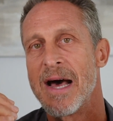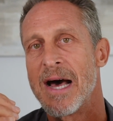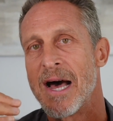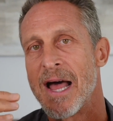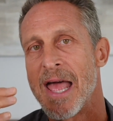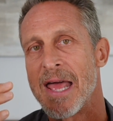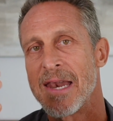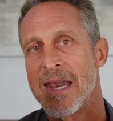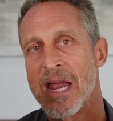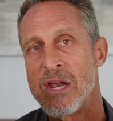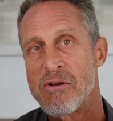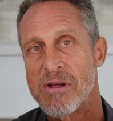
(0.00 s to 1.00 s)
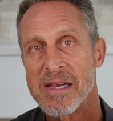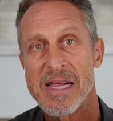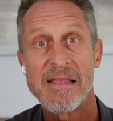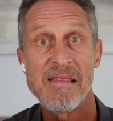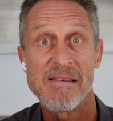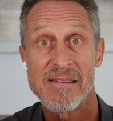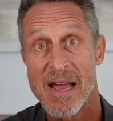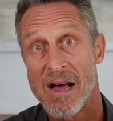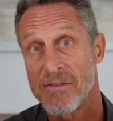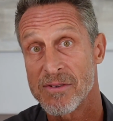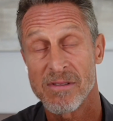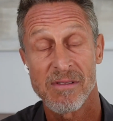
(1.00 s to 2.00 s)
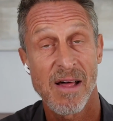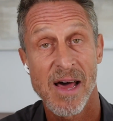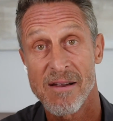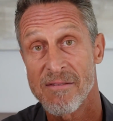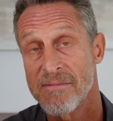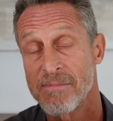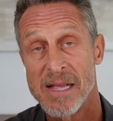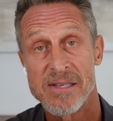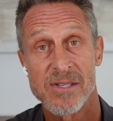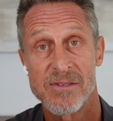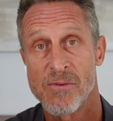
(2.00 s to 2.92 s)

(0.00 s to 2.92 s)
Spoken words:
And you can get these now. There's a lot of places,